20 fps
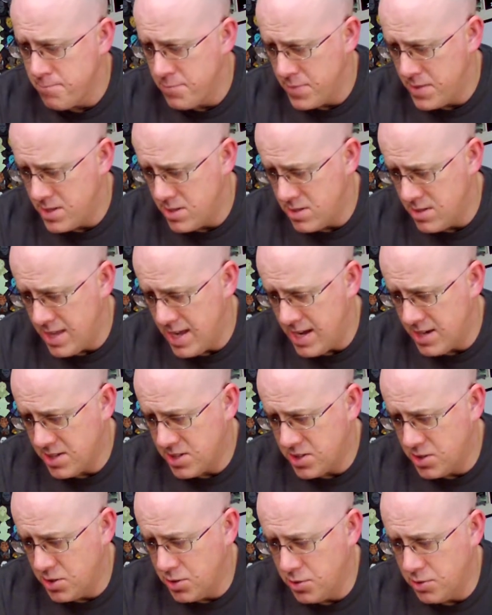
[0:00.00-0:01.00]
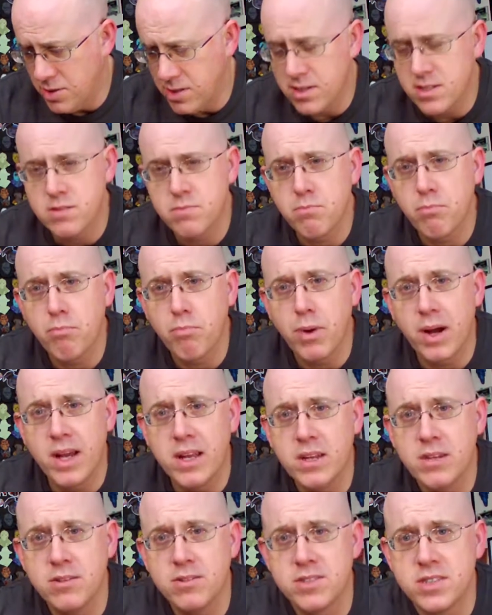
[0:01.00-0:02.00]
So that is cool, and it's brand
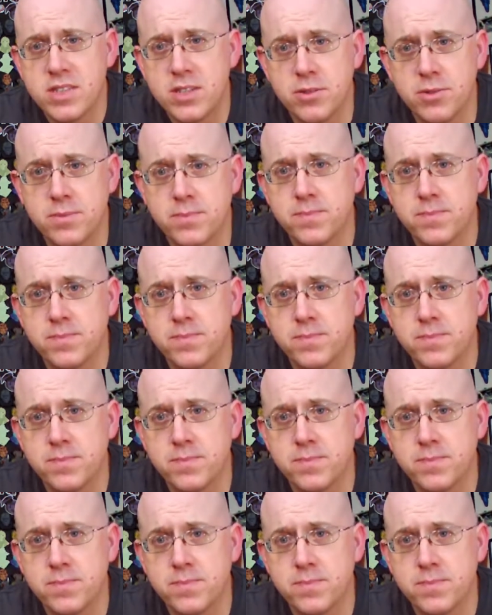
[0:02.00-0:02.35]
new sealed.